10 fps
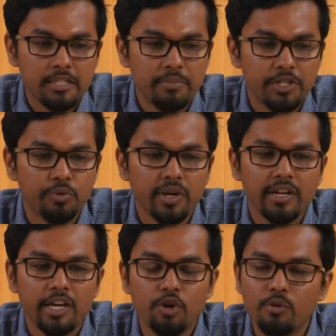between
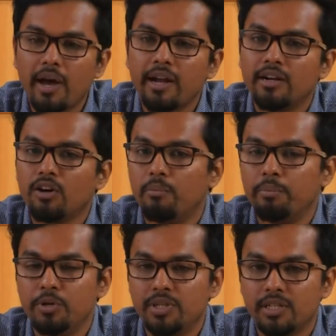human and
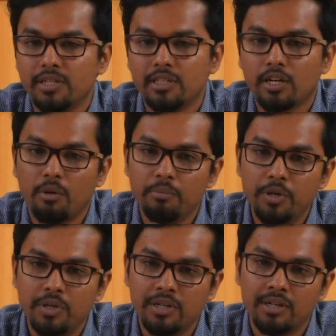computer. The
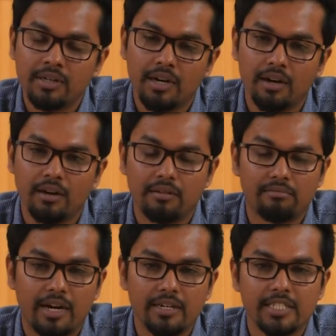computer
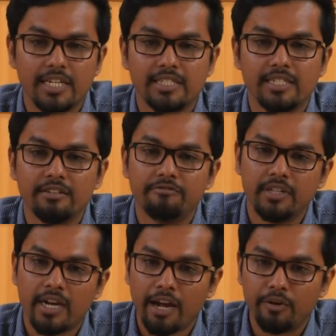understands a
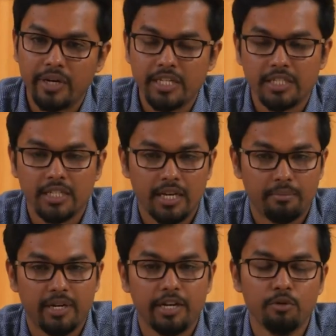different language,
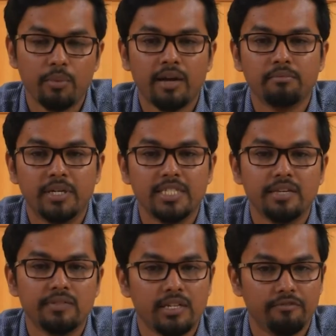but human
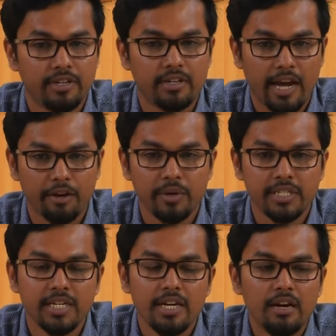perceives a different
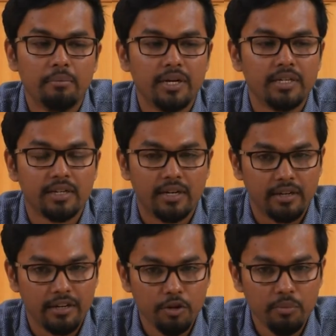language. But
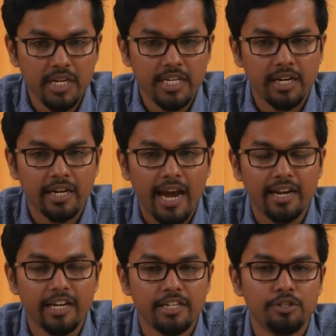new media can
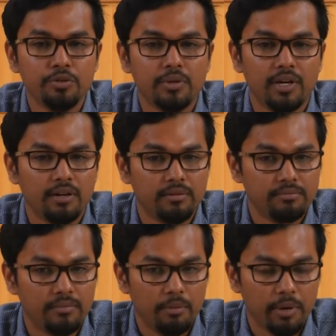cater
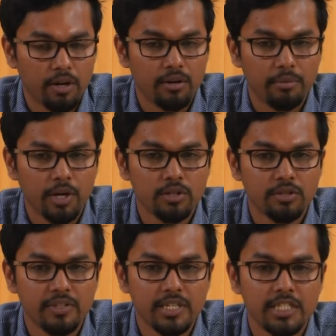to because
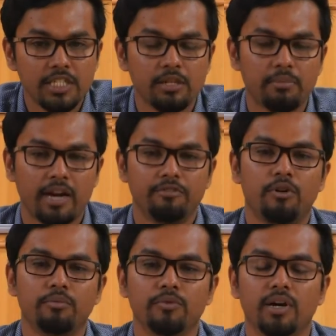of the digital
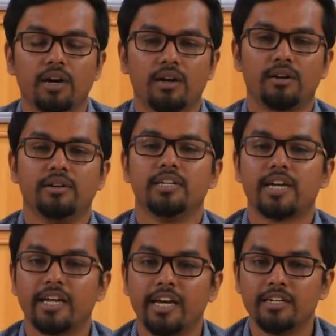platform. It
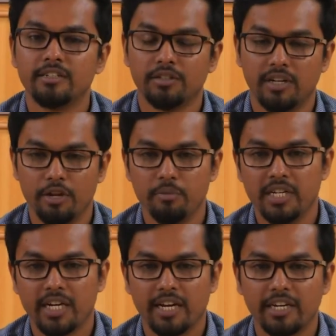can cater. New
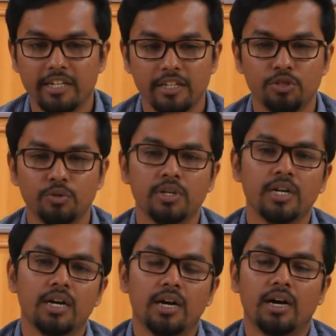media can cater to
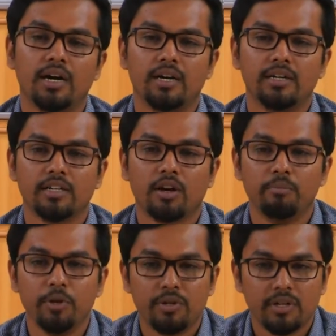the
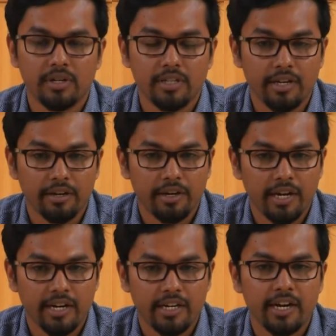computer.
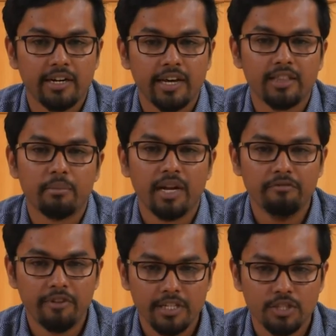It can take the
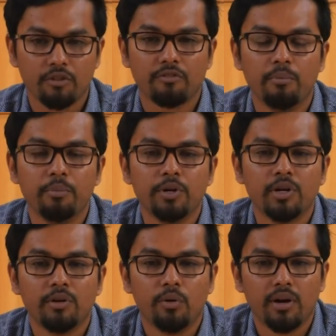benefits of
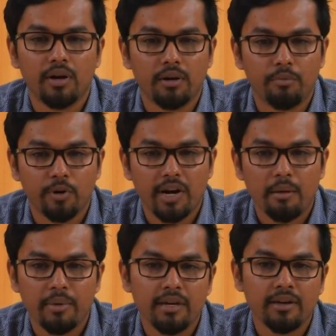computer
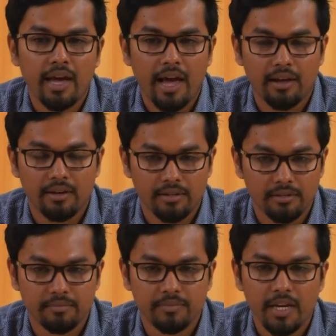programming,
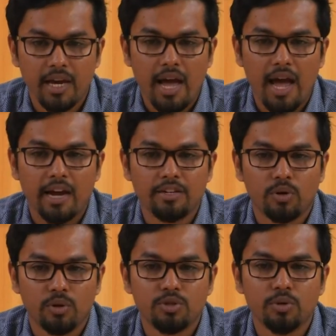and
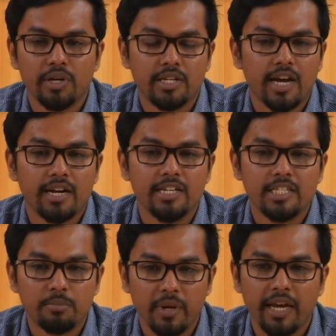also it can
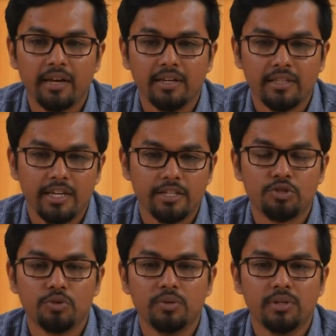display things
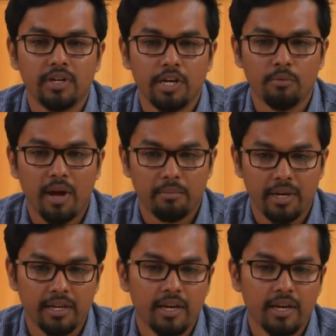to human being.